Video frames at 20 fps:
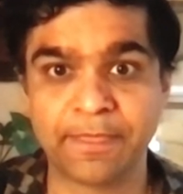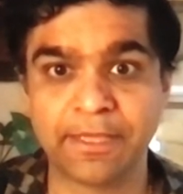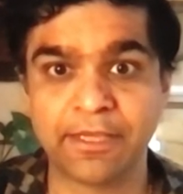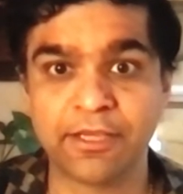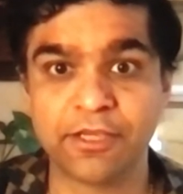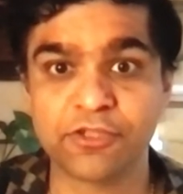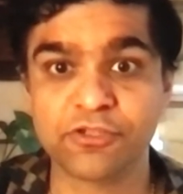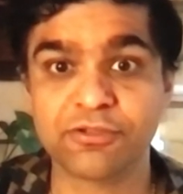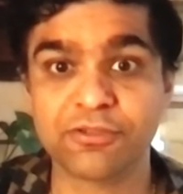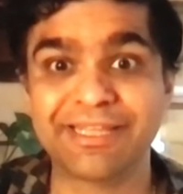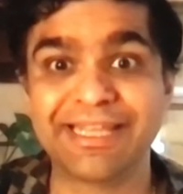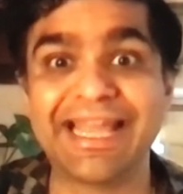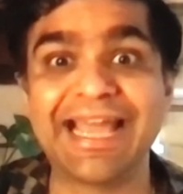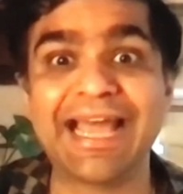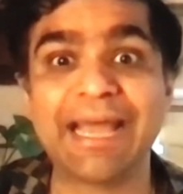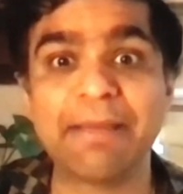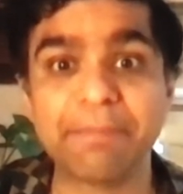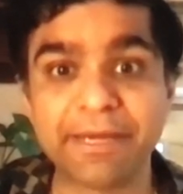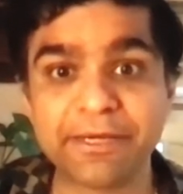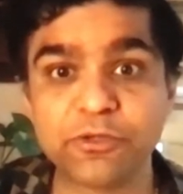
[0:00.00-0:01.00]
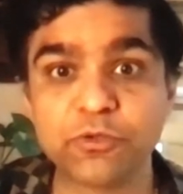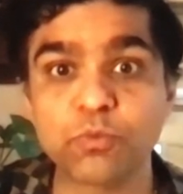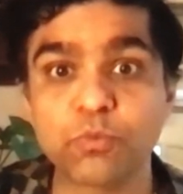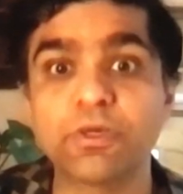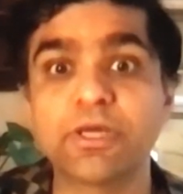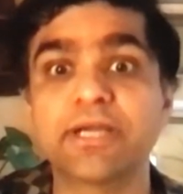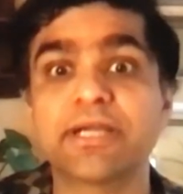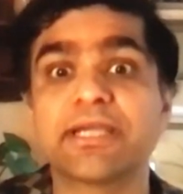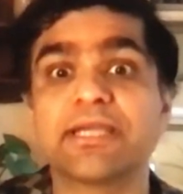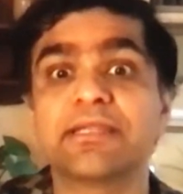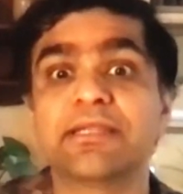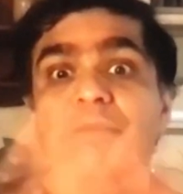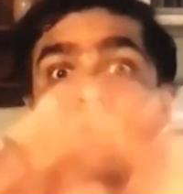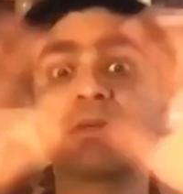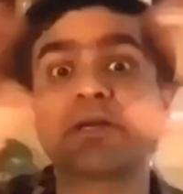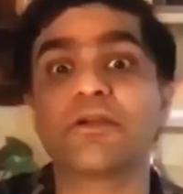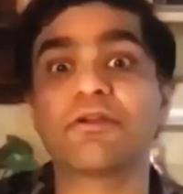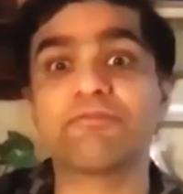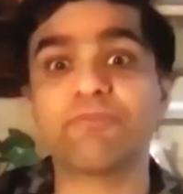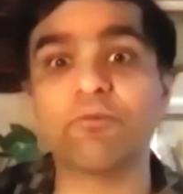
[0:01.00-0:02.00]
So the app had to work in the middle
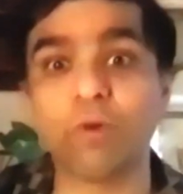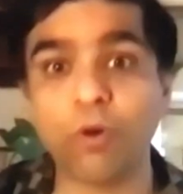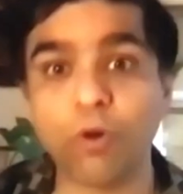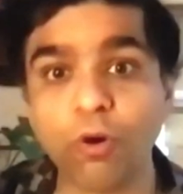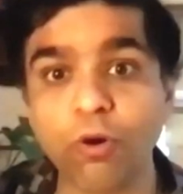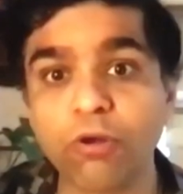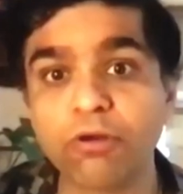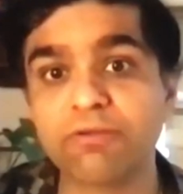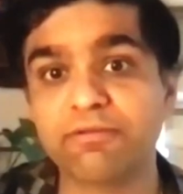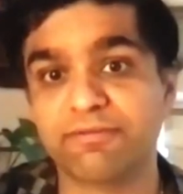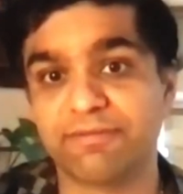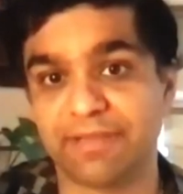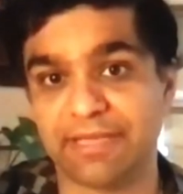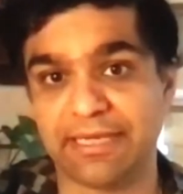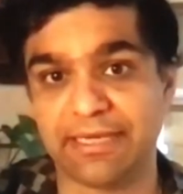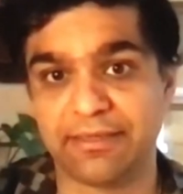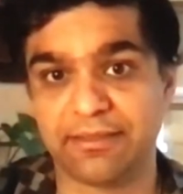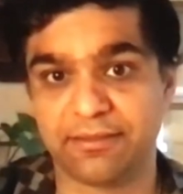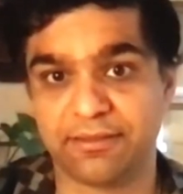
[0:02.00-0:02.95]
of all of that.